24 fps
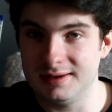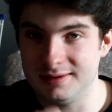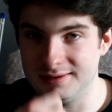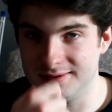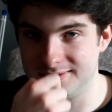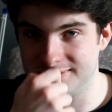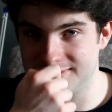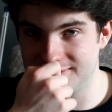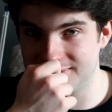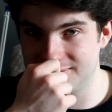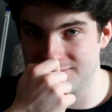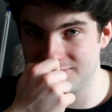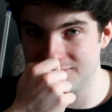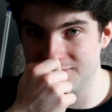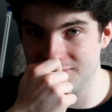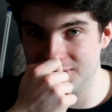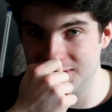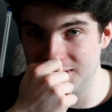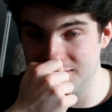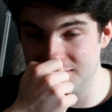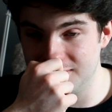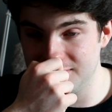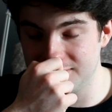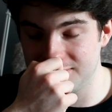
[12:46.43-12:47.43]
in this
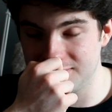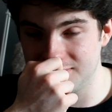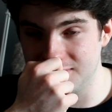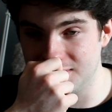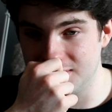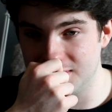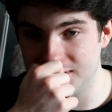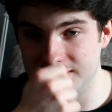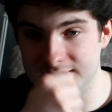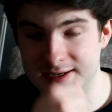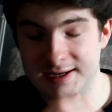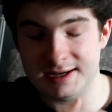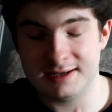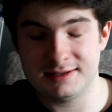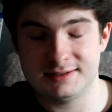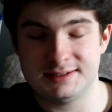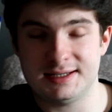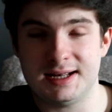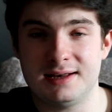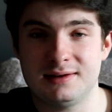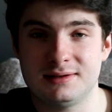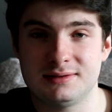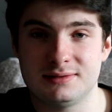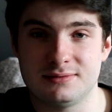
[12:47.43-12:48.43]

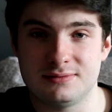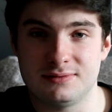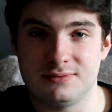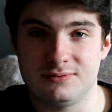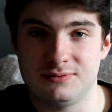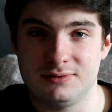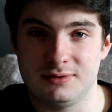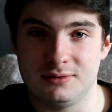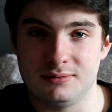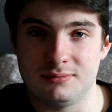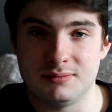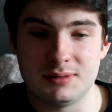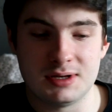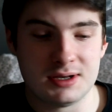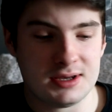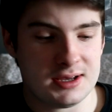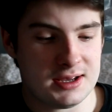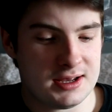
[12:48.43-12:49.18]
last act of the film.